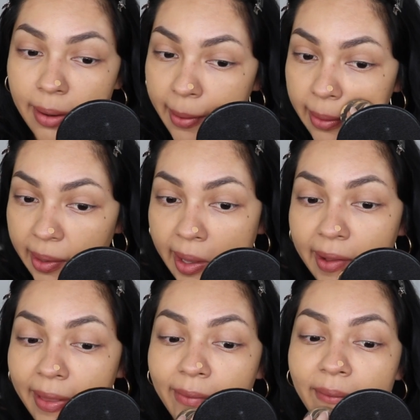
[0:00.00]
I kind of
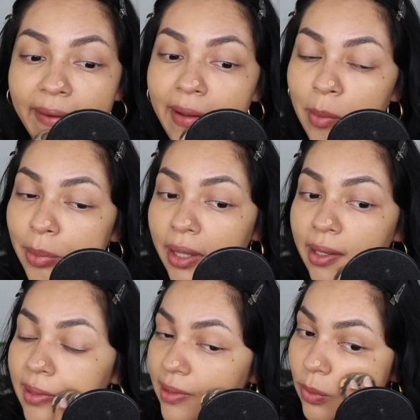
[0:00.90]
like the way it
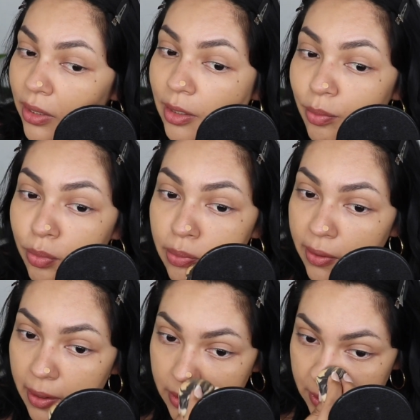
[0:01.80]
blends with the
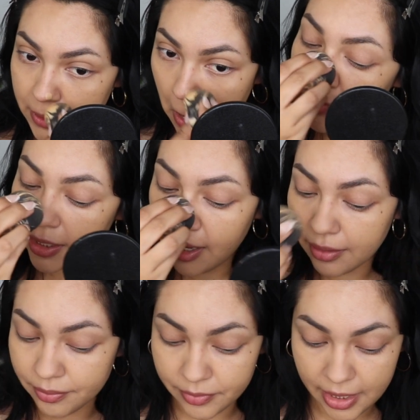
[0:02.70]
brush.
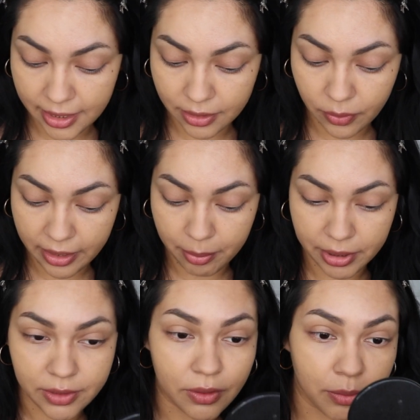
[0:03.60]
Yeah, I like the way it
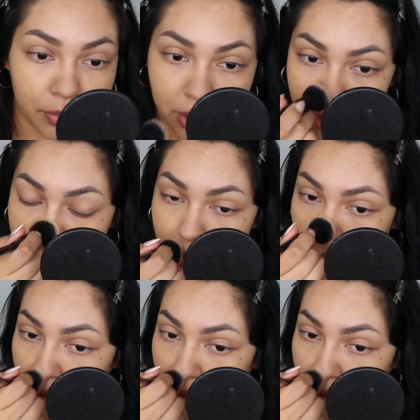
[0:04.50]
blends with the brush.